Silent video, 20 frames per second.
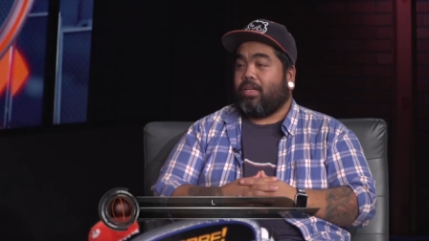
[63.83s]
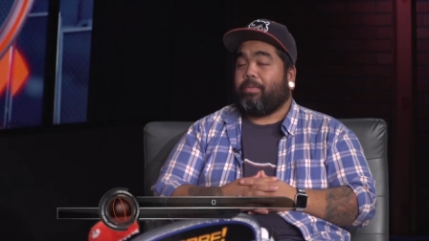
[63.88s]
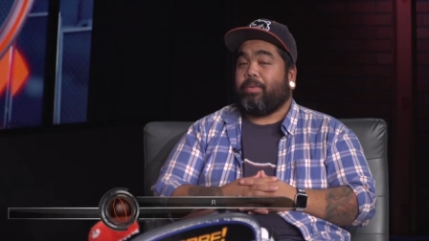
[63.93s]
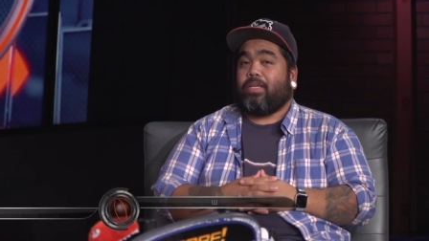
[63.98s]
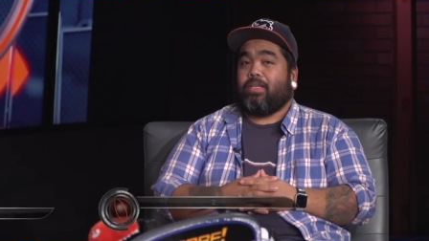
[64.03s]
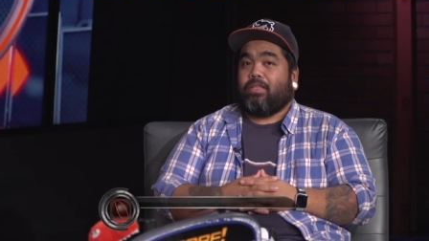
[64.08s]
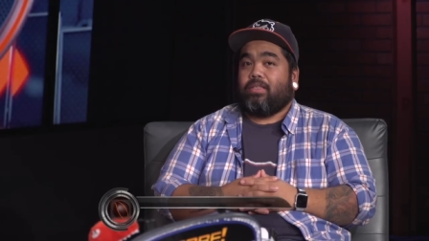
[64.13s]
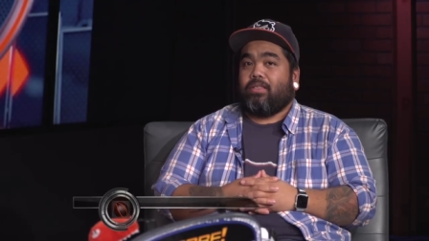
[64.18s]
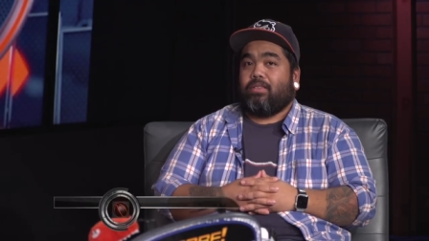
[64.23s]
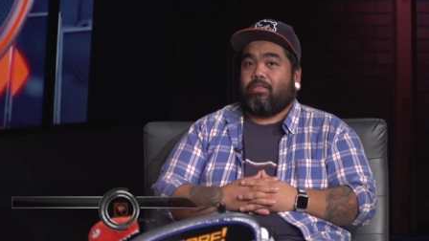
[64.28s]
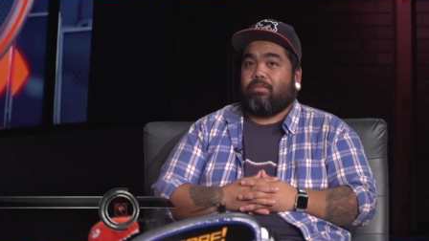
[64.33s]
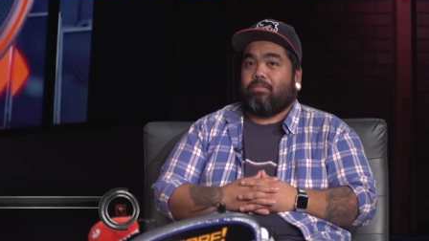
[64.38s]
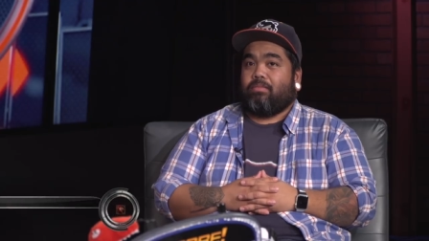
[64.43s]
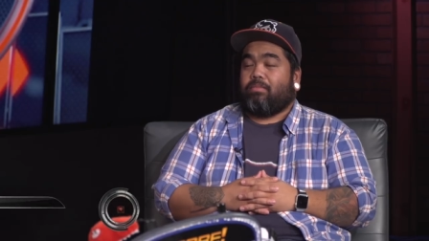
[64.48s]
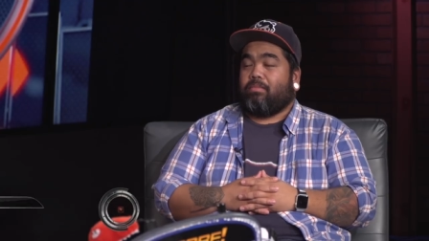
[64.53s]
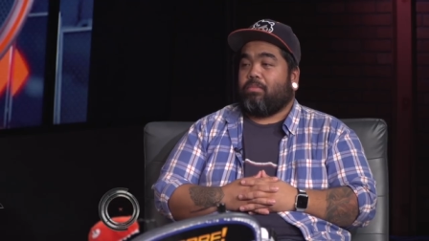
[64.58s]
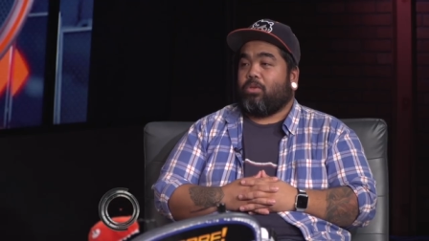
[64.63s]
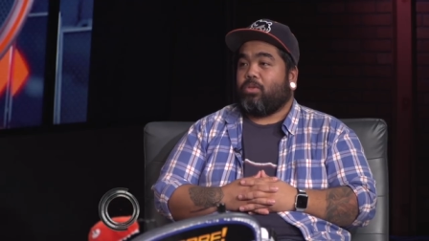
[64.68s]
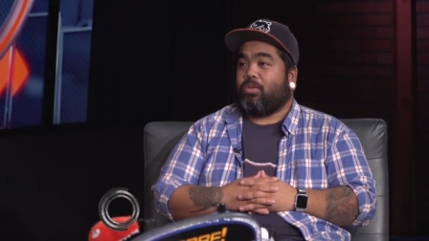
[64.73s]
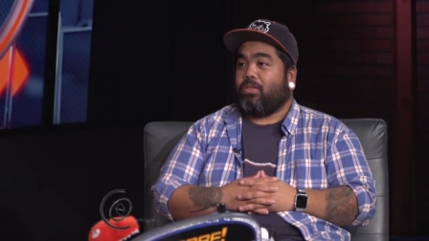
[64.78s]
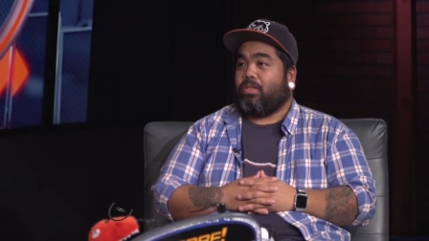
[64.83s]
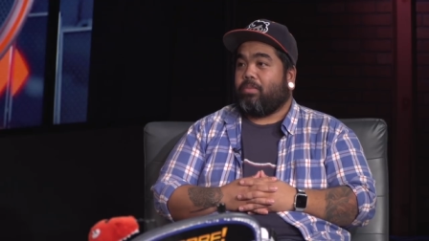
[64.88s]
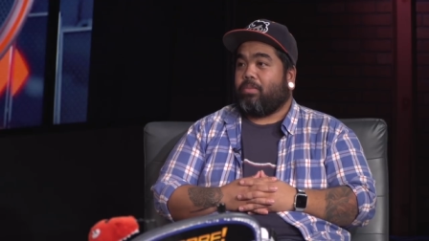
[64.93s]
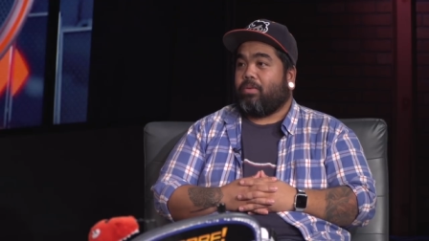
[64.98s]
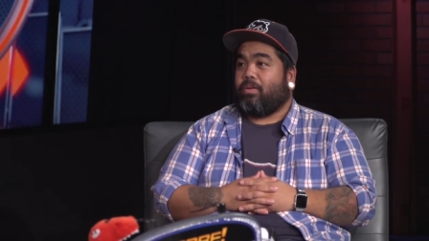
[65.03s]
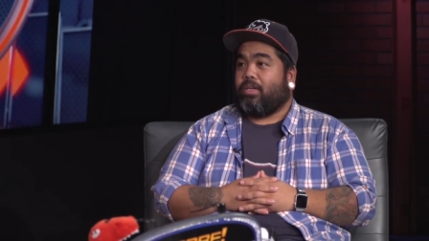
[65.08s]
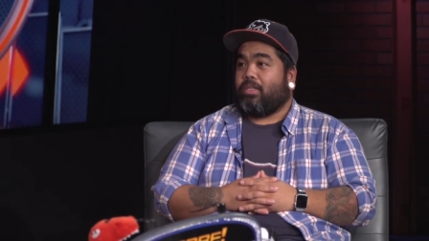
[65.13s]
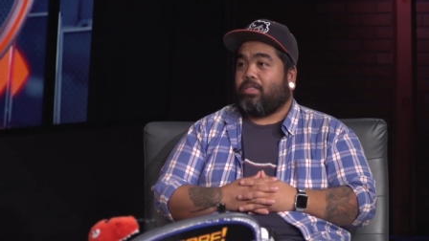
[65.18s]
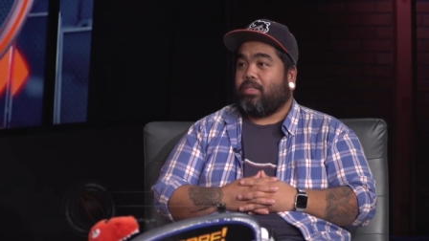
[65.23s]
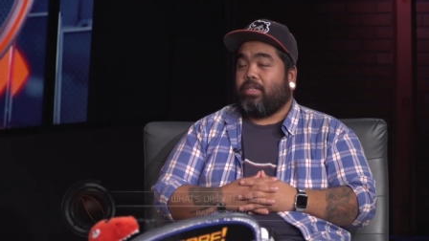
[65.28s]
I mean, most of them are
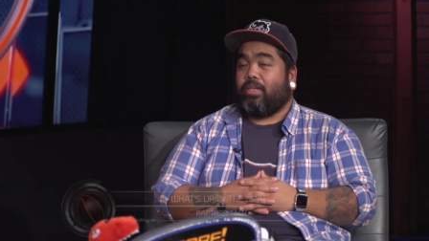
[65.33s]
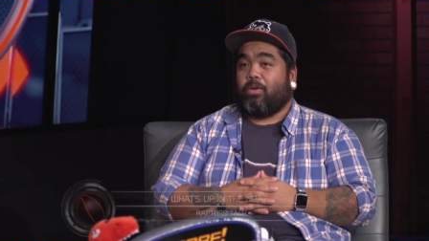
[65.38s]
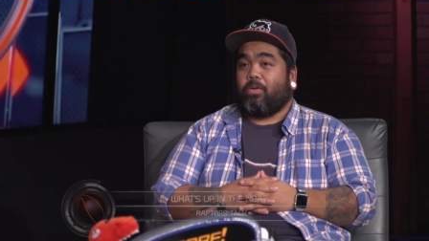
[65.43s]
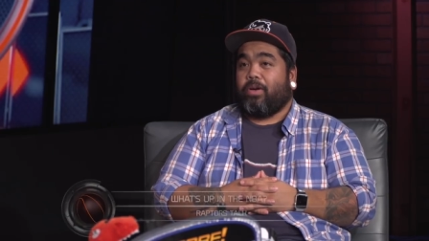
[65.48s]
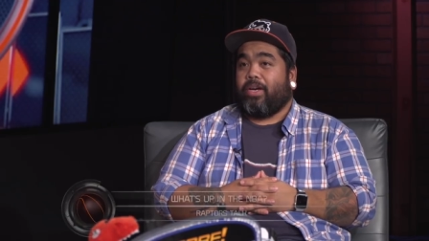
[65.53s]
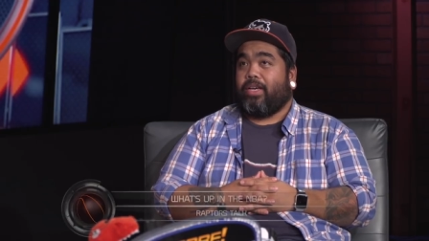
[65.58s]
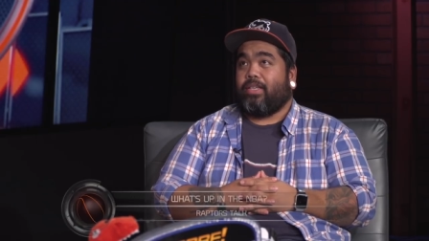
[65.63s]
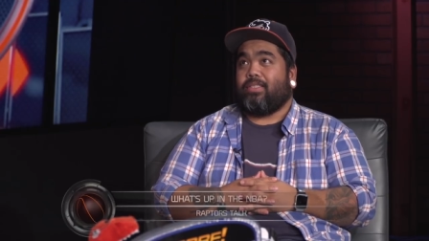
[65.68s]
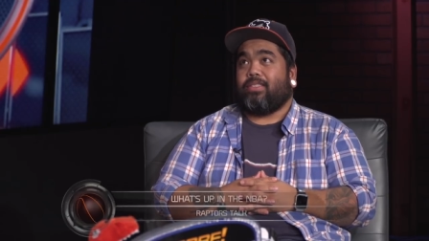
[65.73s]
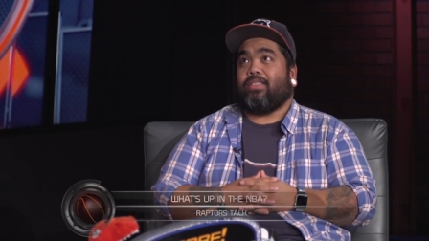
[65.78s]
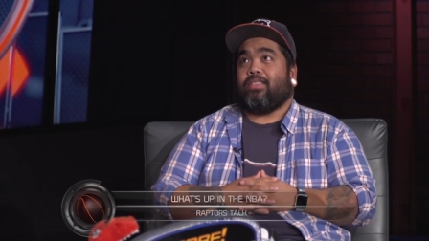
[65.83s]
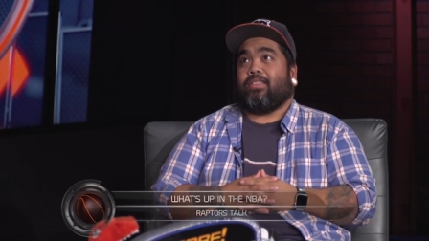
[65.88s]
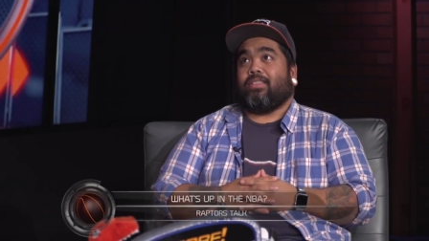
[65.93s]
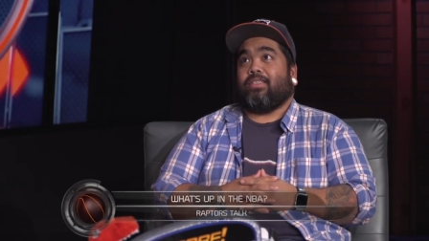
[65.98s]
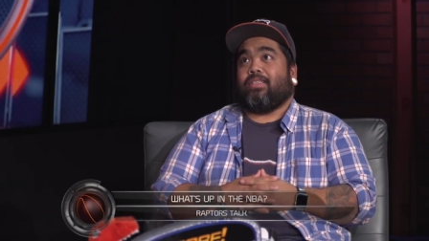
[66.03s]
rusty. Kawhi's,